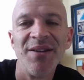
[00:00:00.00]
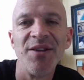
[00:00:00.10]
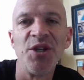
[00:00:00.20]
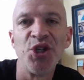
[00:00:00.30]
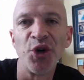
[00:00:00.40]

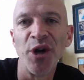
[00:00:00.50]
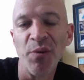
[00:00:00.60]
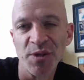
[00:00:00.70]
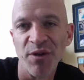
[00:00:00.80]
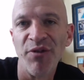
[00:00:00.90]
The journey
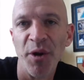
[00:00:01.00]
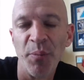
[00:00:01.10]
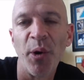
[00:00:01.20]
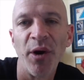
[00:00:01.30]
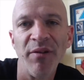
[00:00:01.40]
was the fun
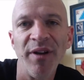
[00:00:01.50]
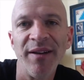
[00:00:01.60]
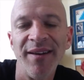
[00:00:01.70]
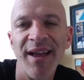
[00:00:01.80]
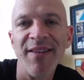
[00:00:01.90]
part of
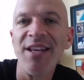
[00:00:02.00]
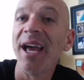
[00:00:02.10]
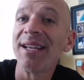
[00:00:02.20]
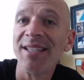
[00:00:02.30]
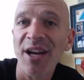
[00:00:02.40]
it. And then you
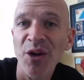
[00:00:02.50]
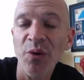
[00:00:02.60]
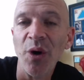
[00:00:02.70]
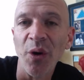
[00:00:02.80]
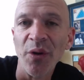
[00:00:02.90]
got to set a
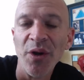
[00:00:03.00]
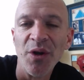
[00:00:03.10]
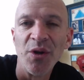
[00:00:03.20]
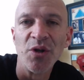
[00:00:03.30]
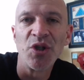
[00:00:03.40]
new goal.
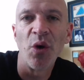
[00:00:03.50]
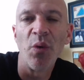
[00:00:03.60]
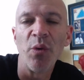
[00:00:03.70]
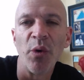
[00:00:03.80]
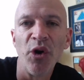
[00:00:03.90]
So
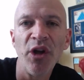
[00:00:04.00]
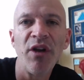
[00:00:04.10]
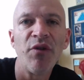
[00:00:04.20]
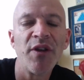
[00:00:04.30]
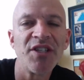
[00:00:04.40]
when we're
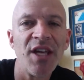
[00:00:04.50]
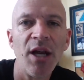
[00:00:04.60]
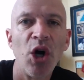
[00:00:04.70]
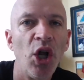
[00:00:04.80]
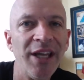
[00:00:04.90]
looking for this
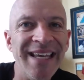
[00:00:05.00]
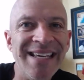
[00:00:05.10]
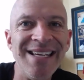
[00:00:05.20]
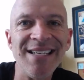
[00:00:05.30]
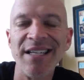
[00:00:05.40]
thing called
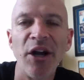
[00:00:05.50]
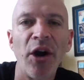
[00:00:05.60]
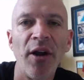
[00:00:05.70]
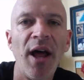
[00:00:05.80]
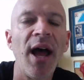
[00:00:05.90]
ease in
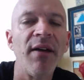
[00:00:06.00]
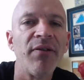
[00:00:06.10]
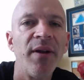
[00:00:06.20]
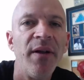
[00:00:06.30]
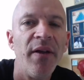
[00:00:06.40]
our
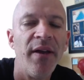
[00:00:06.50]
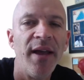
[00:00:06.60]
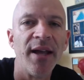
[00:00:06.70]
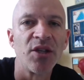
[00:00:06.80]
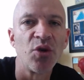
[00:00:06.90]
life,
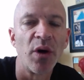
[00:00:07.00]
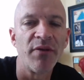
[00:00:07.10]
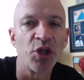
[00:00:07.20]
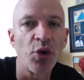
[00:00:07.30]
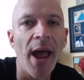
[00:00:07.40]
it's sort
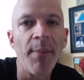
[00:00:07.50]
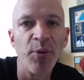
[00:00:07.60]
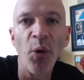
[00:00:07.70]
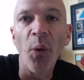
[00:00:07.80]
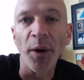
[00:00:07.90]
of a
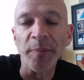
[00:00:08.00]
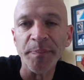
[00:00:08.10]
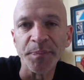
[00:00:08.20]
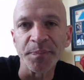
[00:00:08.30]
trap door.